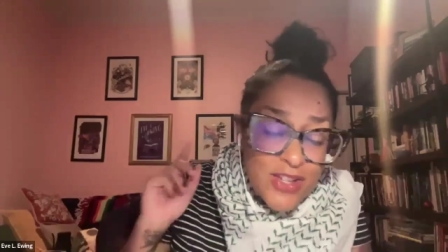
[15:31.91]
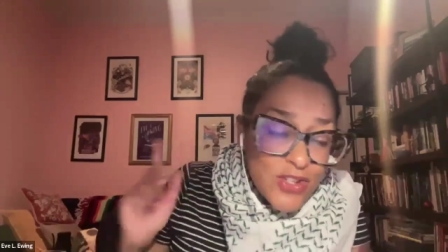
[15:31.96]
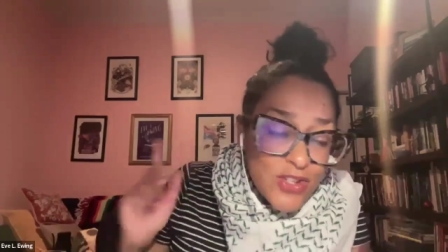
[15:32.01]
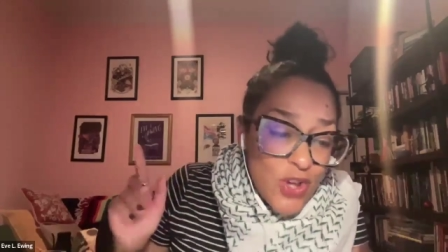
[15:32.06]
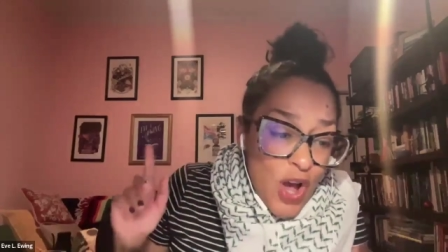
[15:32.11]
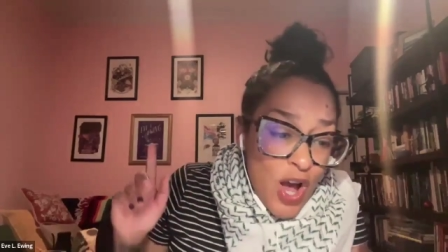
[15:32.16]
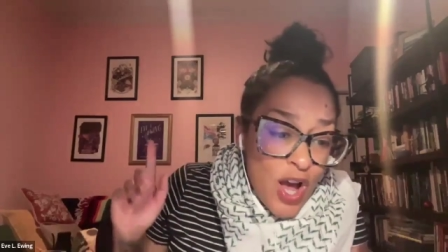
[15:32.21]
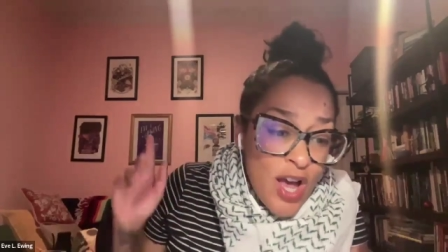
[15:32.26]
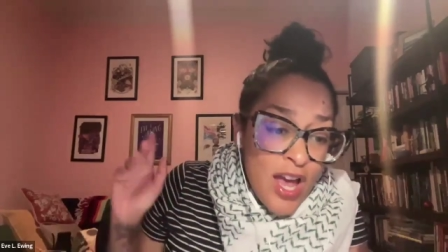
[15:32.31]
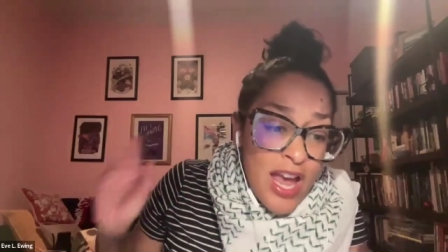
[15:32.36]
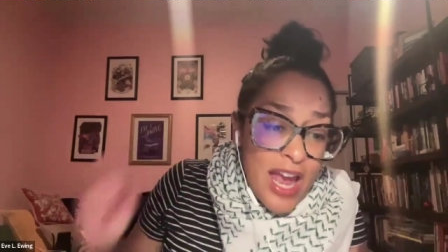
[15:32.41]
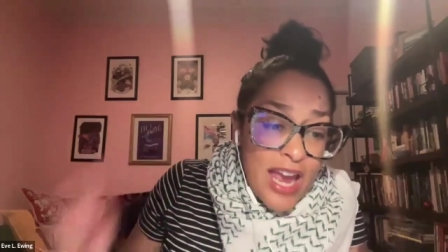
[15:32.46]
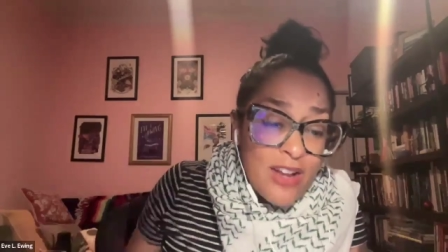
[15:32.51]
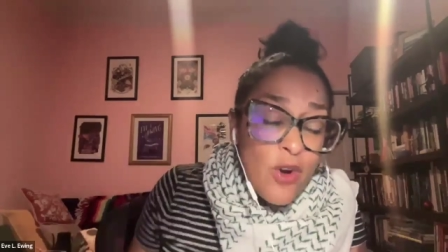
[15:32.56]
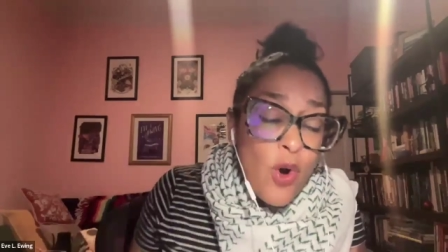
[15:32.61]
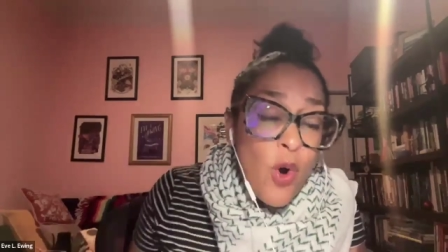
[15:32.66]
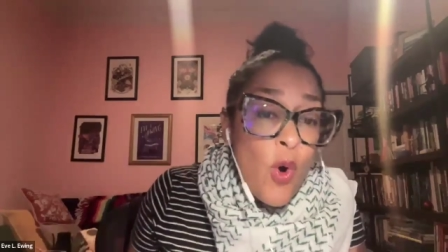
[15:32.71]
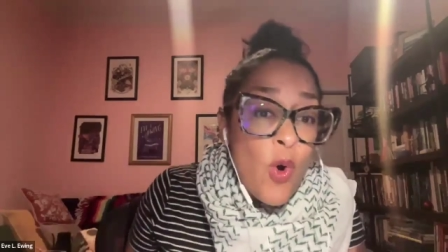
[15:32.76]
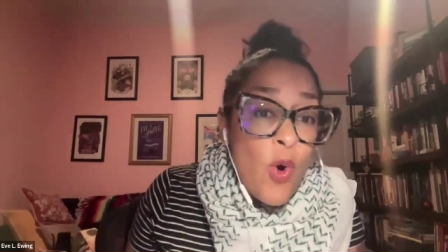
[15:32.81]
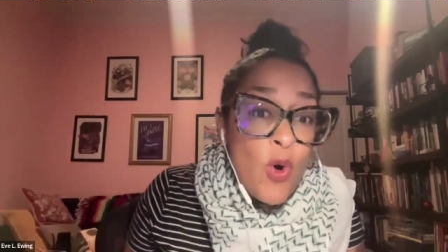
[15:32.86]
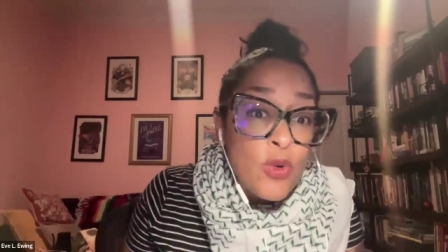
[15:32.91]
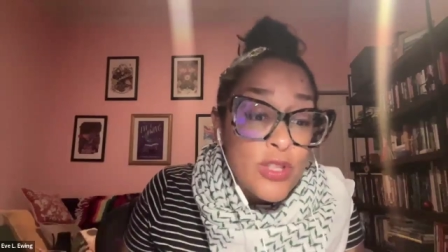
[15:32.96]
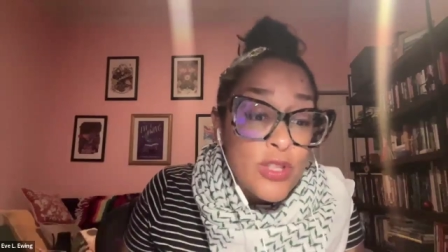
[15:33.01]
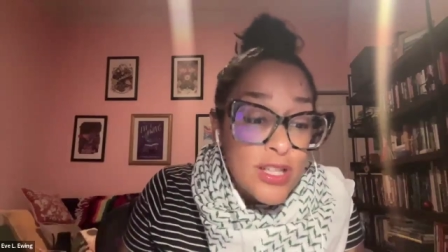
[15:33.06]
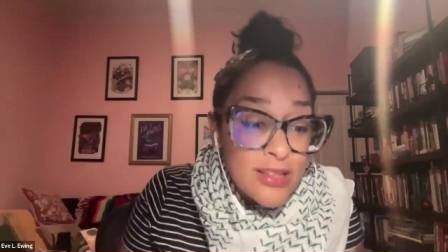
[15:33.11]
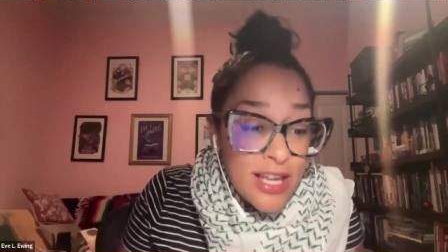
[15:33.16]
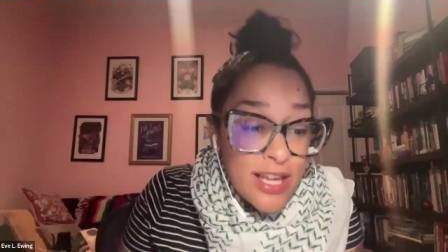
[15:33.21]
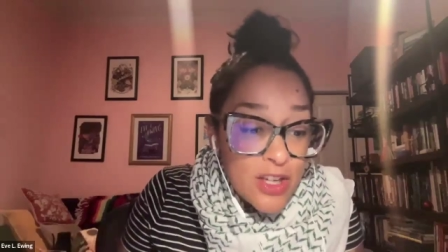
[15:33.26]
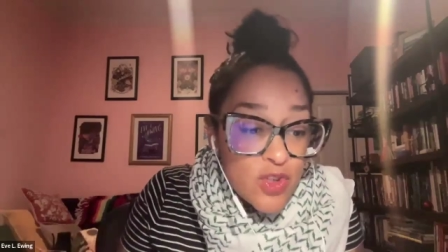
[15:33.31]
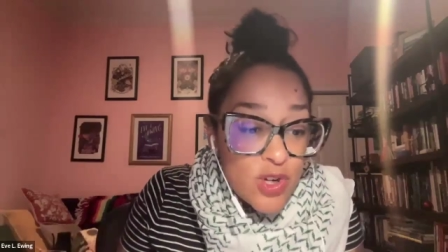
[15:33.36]
I saw an
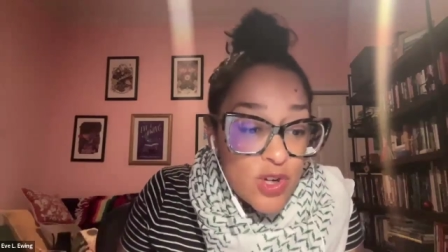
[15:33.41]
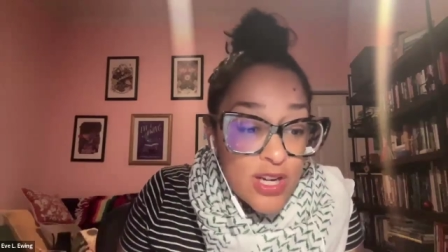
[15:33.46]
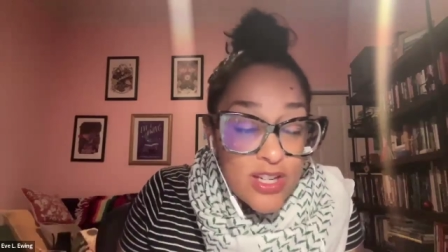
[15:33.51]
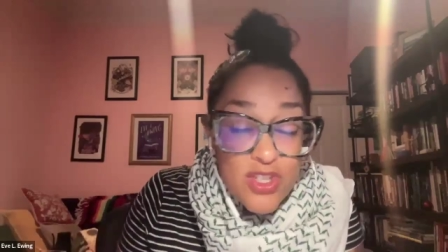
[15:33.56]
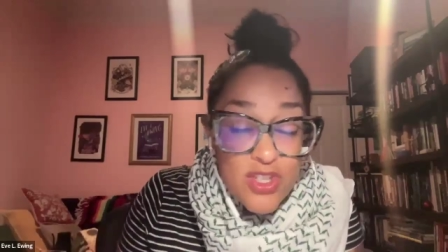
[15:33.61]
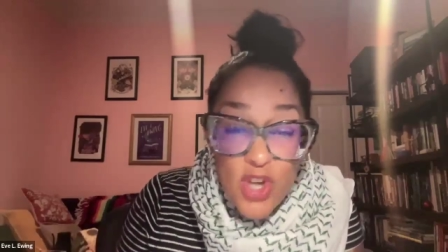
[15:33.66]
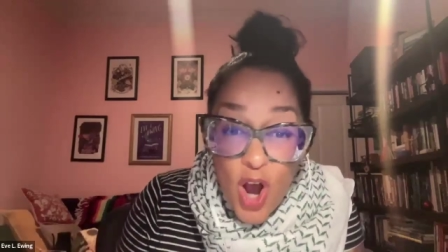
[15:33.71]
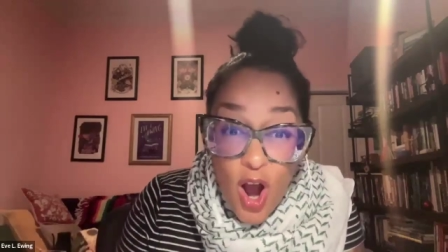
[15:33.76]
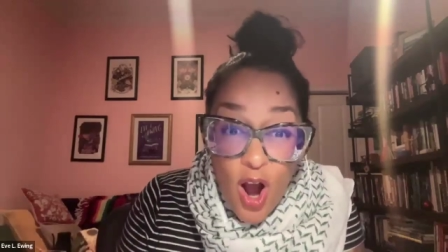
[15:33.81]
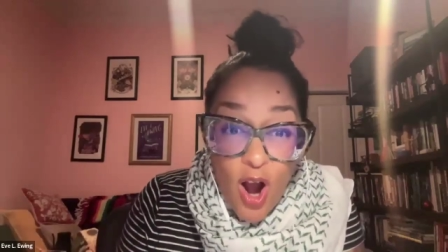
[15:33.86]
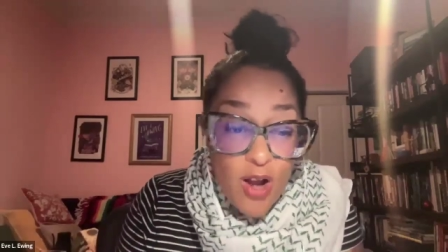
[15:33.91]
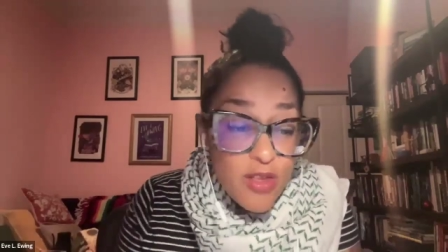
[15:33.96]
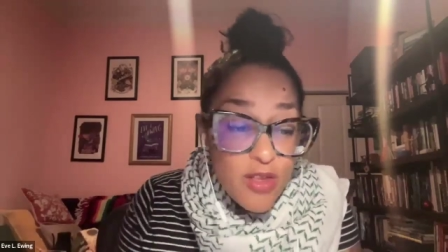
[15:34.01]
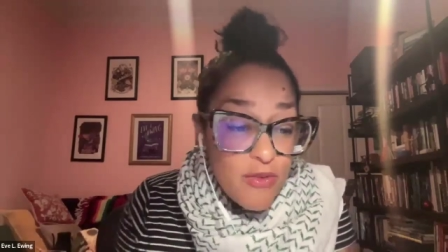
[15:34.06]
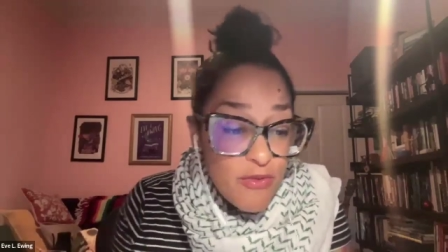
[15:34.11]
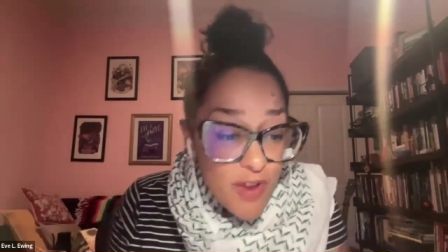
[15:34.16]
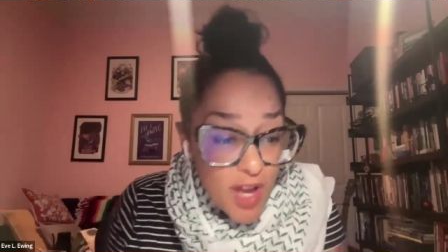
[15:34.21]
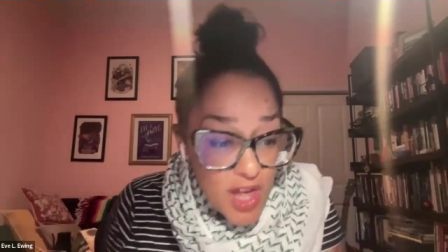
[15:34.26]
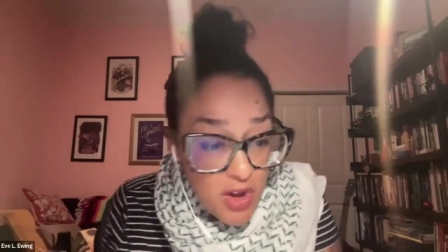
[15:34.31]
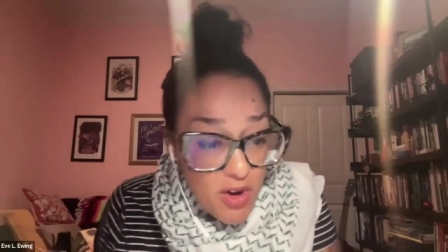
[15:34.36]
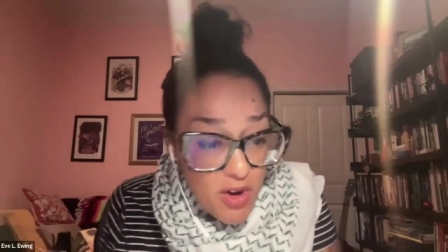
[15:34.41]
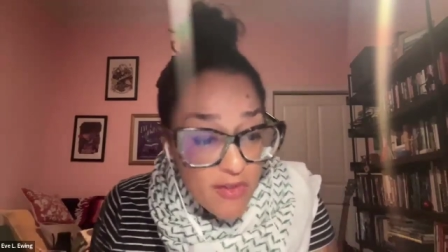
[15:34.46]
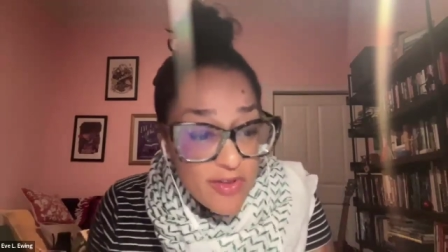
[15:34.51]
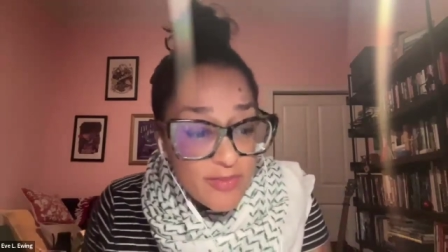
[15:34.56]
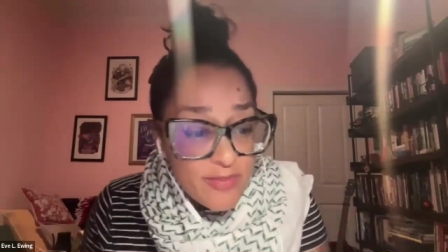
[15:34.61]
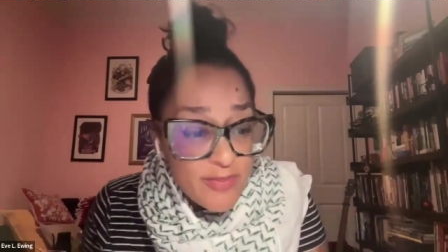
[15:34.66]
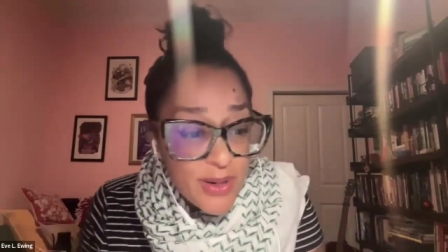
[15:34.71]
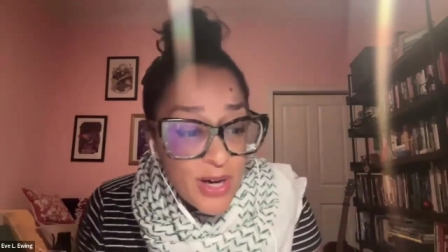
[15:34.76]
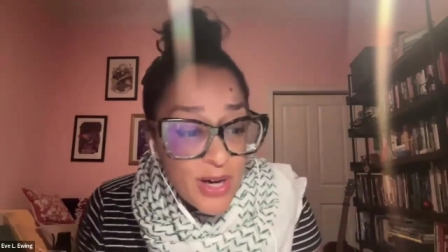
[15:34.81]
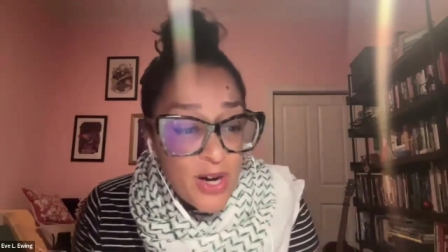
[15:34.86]
old electric guitar, the feather
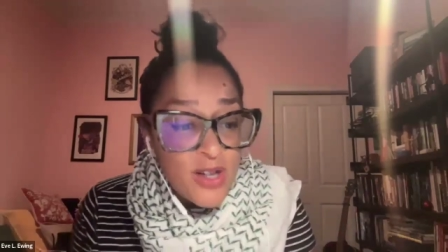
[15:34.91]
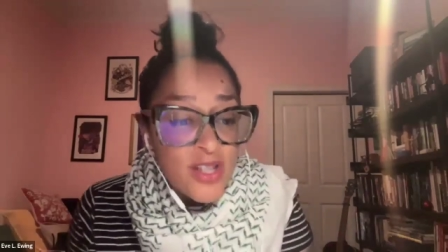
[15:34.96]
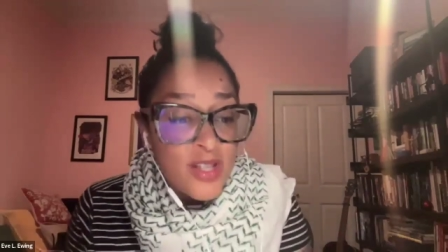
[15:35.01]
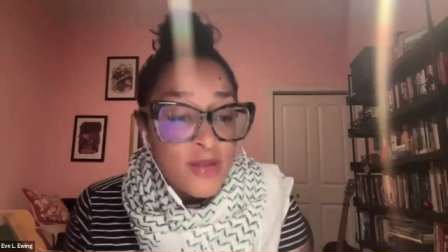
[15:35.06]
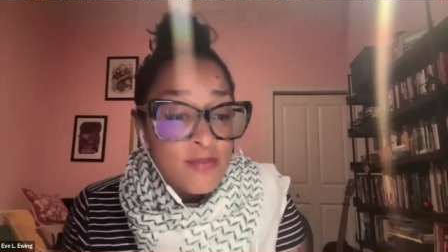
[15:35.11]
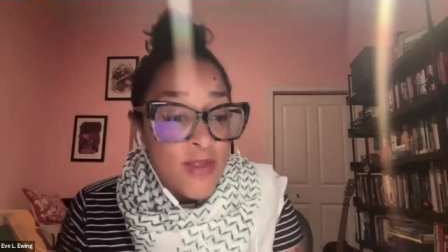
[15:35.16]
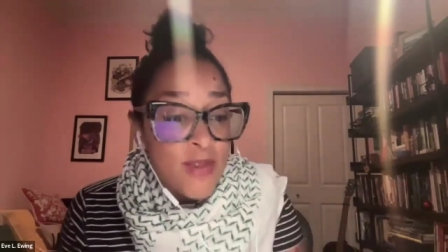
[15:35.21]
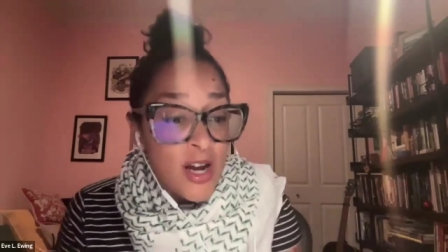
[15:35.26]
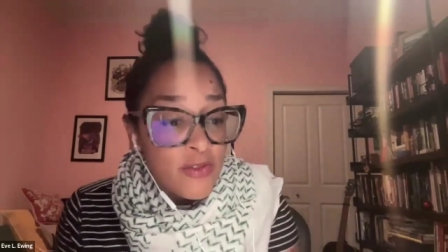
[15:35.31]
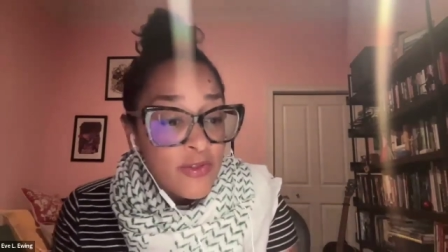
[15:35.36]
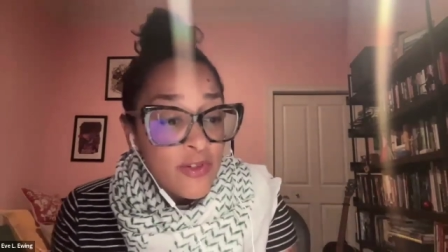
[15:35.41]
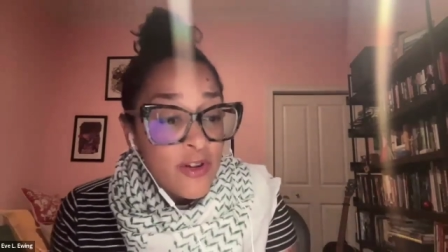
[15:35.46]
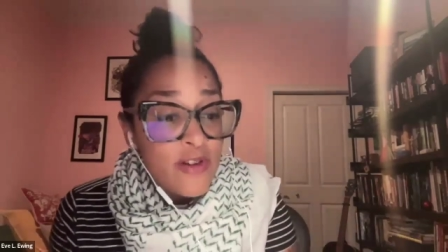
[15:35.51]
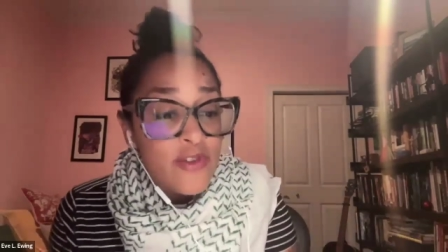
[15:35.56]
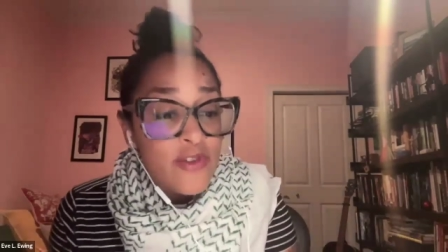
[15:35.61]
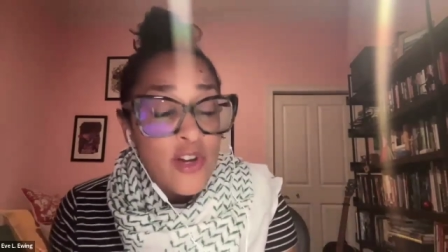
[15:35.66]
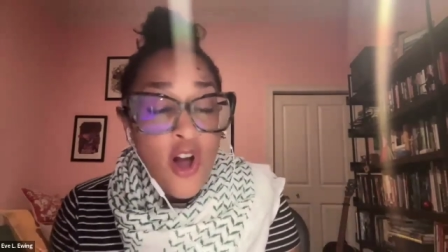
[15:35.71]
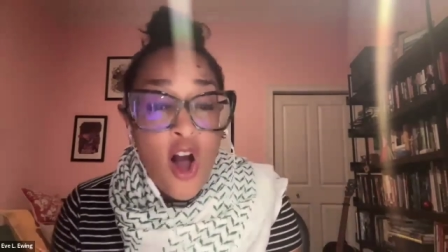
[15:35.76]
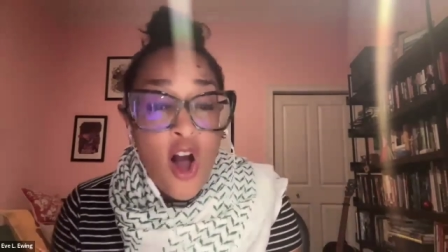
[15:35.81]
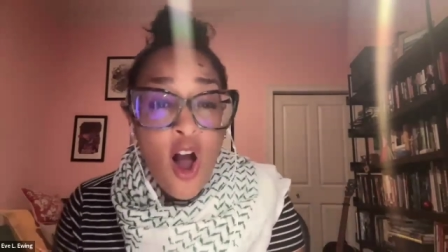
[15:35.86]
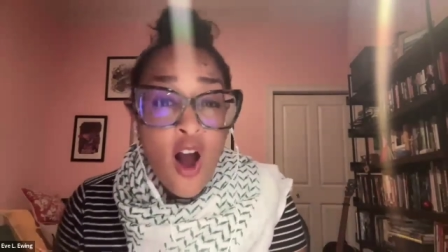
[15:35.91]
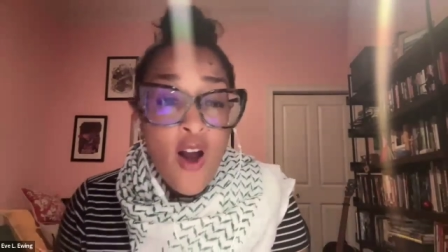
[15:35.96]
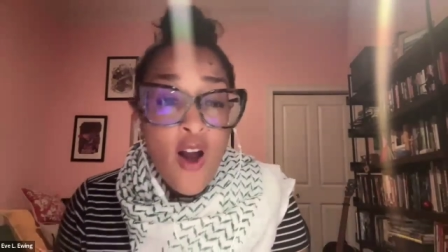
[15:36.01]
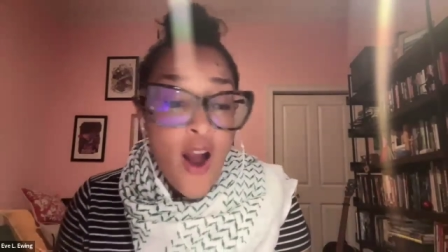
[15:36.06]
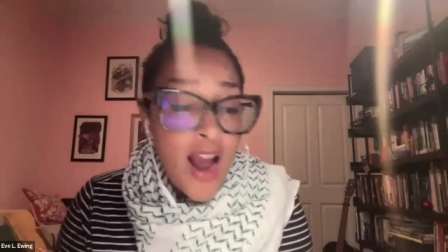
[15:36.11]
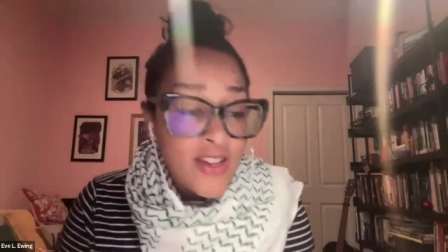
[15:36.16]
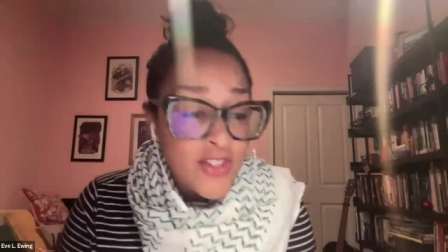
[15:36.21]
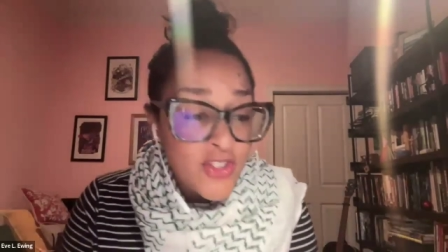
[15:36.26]
of a bird, the muffler of a car.